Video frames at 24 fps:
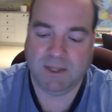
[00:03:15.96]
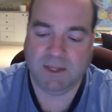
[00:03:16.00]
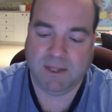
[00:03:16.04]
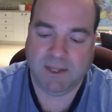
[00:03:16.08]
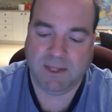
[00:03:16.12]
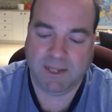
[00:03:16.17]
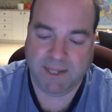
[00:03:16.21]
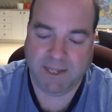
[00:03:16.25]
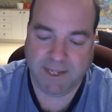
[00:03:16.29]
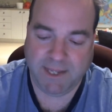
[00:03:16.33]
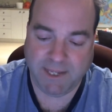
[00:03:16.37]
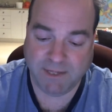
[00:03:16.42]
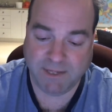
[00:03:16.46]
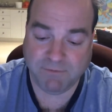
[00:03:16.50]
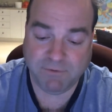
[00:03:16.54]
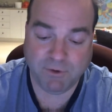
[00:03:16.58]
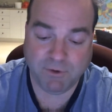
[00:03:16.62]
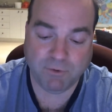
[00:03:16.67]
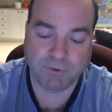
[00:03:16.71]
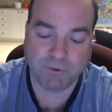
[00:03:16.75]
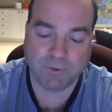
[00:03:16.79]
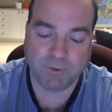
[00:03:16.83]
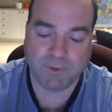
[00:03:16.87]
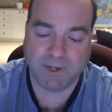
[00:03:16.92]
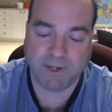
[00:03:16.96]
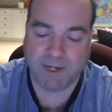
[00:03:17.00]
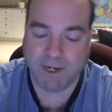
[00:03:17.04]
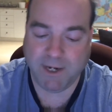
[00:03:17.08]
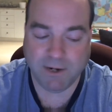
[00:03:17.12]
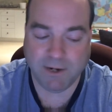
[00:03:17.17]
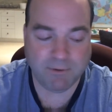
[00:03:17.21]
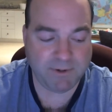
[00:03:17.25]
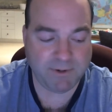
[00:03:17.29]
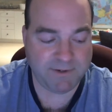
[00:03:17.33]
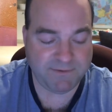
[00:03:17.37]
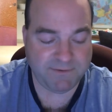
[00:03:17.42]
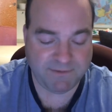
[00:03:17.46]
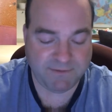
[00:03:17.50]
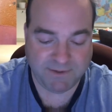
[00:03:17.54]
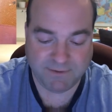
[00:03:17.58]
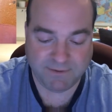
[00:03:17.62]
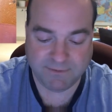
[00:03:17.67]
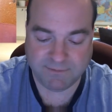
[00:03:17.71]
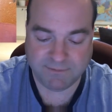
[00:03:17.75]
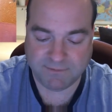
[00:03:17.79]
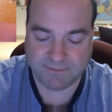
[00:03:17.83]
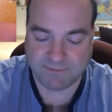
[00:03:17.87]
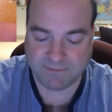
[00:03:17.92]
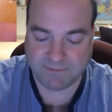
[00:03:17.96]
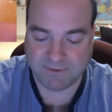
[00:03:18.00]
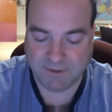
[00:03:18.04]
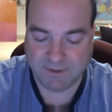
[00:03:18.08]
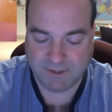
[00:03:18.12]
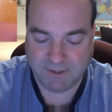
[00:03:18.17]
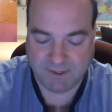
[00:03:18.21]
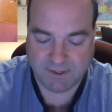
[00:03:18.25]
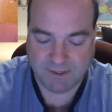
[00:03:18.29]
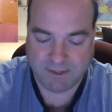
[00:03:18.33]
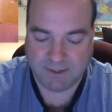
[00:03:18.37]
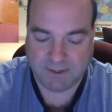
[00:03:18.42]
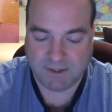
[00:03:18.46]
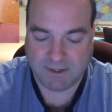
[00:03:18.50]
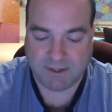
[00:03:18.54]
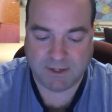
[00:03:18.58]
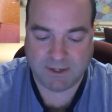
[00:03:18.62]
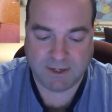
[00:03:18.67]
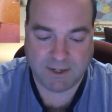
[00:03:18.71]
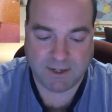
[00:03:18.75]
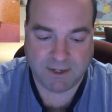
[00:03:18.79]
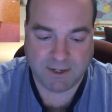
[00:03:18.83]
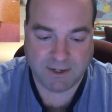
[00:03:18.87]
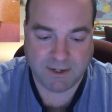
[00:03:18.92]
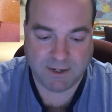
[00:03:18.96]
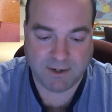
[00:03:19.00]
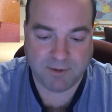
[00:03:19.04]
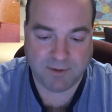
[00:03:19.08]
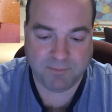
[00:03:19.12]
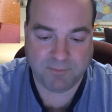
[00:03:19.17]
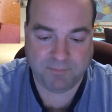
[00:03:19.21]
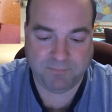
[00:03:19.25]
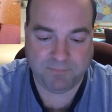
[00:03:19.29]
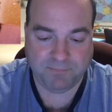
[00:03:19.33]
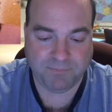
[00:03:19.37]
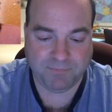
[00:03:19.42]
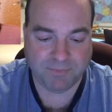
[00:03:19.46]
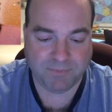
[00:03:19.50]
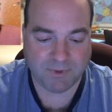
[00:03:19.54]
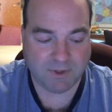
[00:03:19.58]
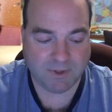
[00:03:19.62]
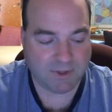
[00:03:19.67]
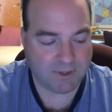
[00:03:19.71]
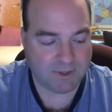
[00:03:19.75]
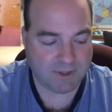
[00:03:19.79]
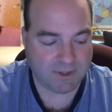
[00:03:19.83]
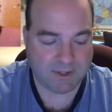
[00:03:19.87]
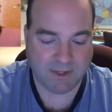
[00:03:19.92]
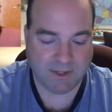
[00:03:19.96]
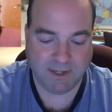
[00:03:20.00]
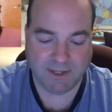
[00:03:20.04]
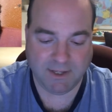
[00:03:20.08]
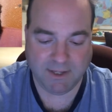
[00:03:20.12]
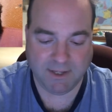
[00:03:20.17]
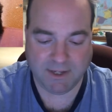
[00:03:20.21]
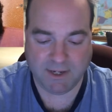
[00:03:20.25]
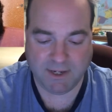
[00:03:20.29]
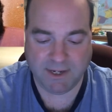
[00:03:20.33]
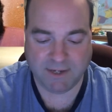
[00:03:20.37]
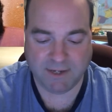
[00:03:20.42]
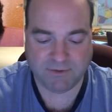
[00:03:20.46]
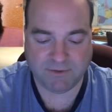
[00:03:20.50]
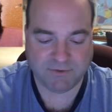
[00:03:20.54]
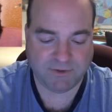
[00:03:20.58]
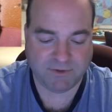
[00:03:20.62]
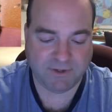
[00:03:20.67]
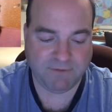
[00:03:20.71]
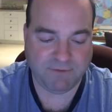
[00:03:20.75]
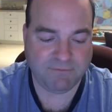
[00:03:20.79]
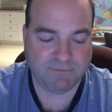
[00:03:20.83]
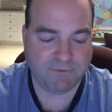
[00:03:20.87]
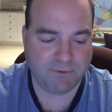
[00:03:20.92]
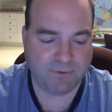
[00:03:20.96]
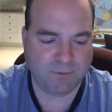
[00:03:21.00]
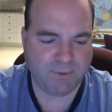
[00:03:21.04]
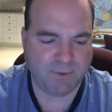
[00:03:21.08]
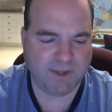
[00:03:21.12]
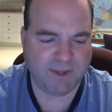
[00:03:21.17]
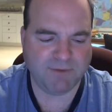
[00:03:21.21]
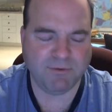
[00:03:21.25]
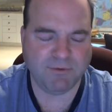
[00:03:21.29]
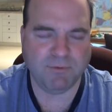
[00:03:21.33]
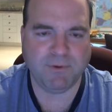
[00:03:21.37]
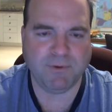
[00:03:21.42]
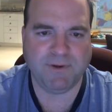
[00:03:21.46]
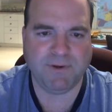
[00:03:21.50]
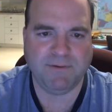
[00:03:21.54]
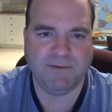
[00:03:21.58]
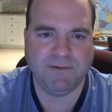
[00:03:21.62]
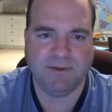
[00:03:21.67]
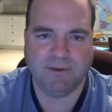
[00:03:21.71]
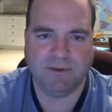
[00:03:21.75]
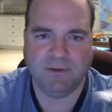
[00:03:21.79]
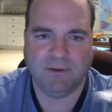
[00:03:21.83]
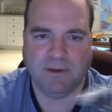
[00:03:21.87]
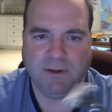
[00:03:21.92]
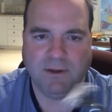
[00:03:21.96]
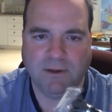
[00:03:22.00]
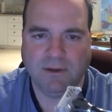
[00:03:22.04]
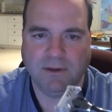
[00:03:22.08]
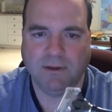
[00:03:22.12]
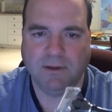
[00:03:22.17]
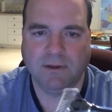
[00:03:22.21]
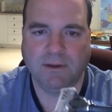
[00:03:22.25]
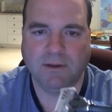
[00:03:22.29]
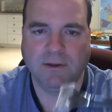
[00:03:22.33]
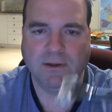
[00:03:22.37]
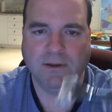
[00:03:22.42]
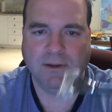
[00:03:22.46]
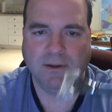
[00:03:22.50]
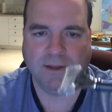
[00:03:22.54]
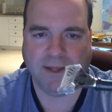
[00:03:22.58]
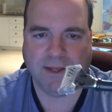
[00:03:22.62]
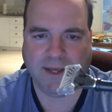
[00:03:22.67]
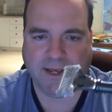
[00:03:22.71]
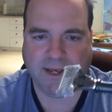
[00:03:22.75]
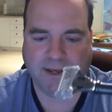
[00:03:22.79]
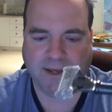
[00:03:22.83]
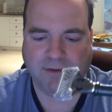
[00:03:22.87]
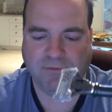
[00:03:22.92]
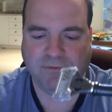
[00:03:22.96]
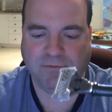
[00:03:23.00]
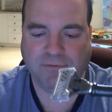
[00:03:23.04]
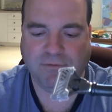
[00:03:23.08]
And if you don't know what Harry's is, and I actually, for whatever reason, have